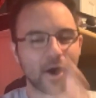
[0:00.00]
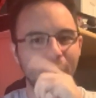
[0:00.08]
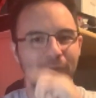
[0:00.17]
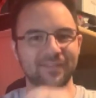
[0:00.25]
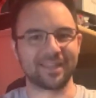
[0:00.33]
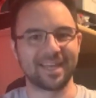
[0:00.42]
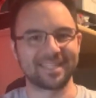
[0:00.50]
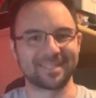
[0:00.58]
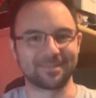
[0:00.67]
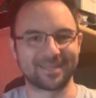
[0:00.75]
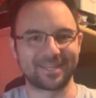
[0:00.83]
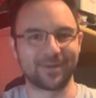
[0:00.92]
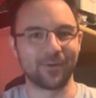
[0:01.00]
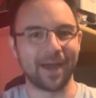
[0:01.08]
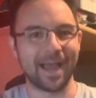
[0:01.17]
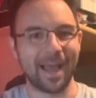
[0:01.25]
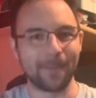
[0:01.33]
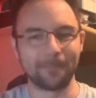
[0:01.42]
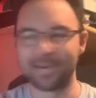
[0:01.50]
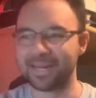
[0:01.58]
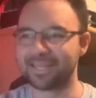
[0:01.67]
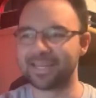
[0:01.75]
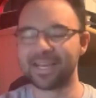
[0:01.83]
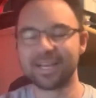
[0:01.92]
off of that subscribe
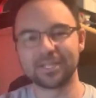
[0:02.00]
button,